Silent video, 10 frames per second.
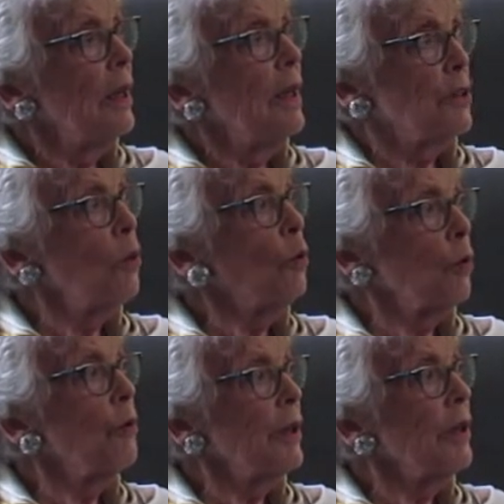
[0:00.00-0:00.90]
his whole
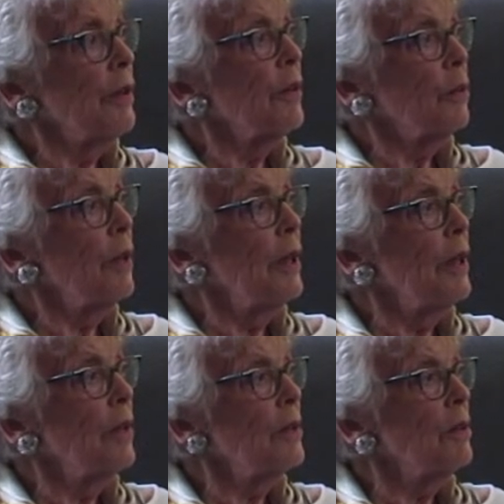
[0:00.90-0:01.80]
career, the 20
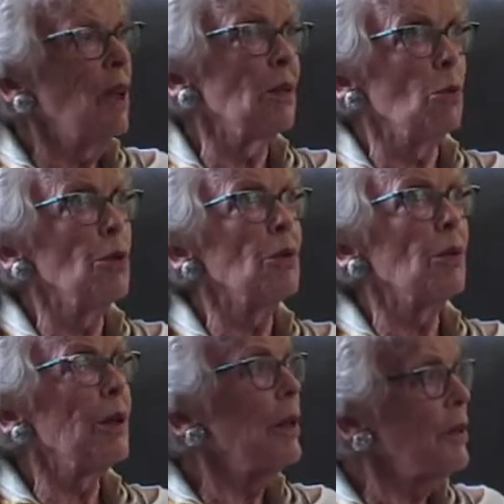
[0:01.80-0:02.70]
years, not more than
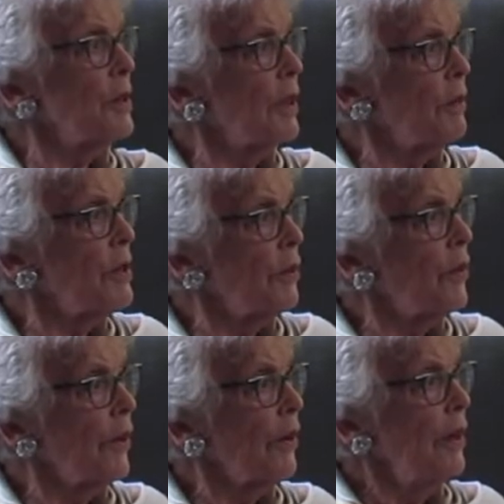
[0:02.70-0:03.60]
20 years that he was out
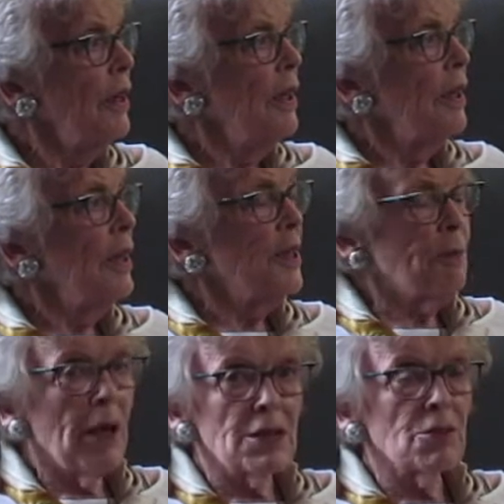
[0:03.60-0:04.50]
there. He just
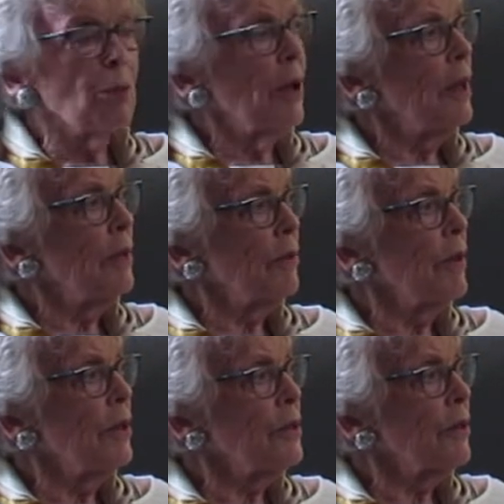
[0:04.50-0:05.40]
passed away 3
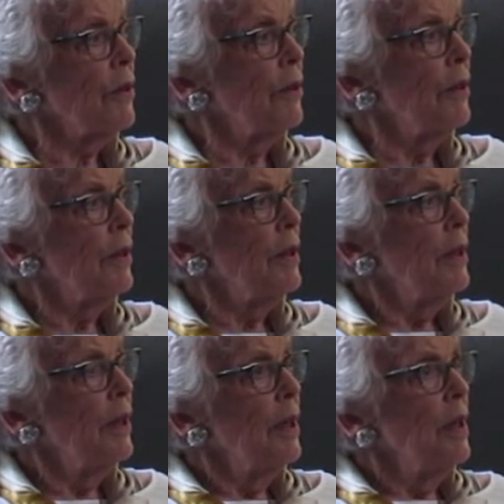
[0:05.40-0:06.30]
years ago. Mm-hmm.
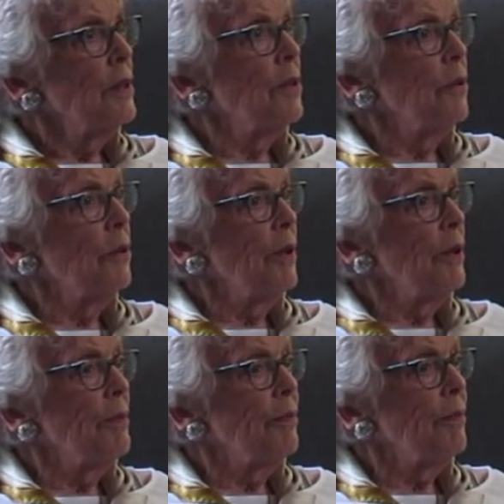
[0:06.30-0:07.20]

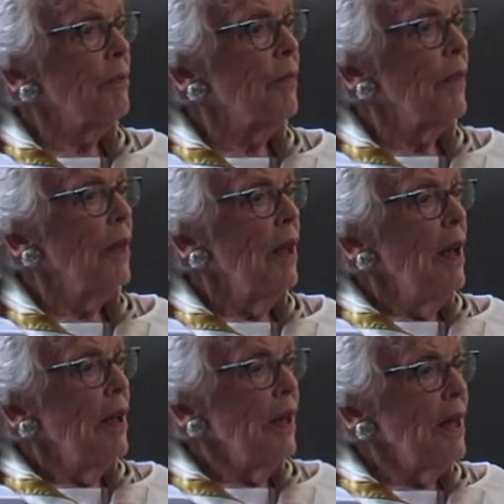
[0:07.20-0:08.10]
So,
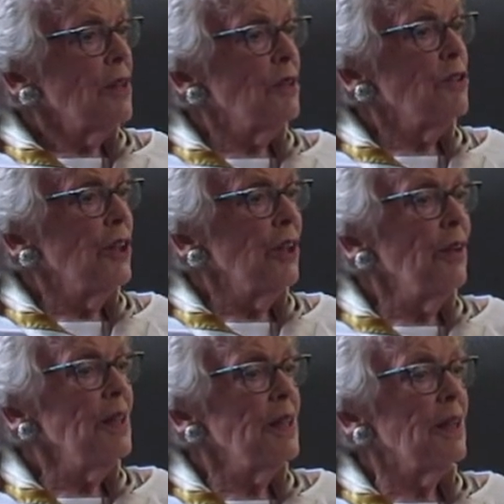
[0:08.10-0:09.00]
so
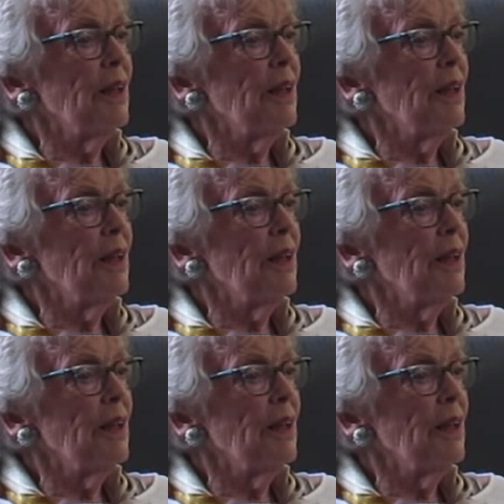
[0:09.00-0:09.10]
Jerry's,